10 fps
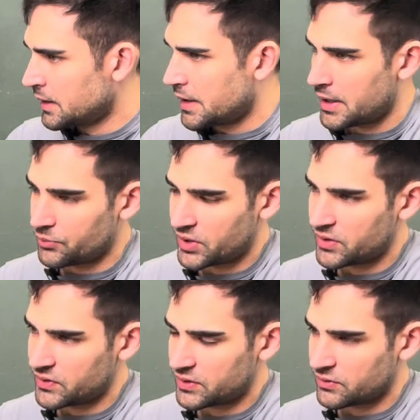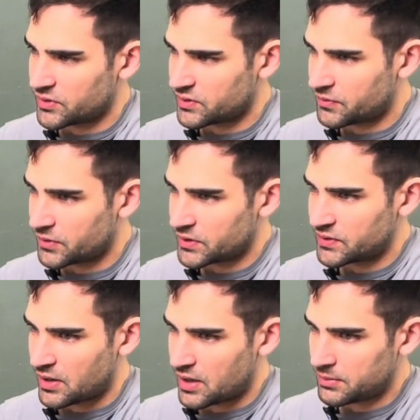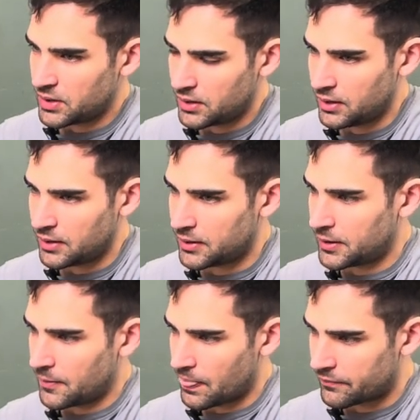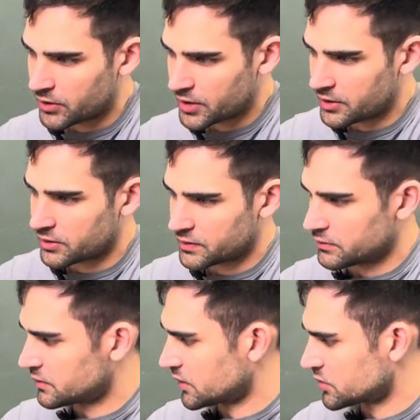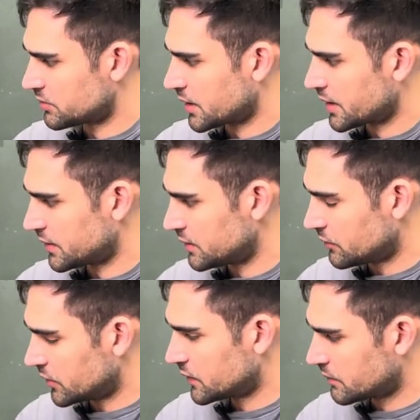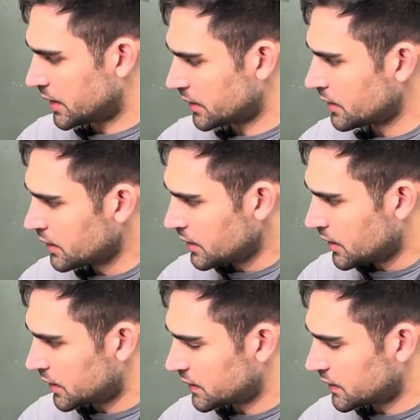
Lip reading: And because it was the first time working on such a bike, I didn't want to make an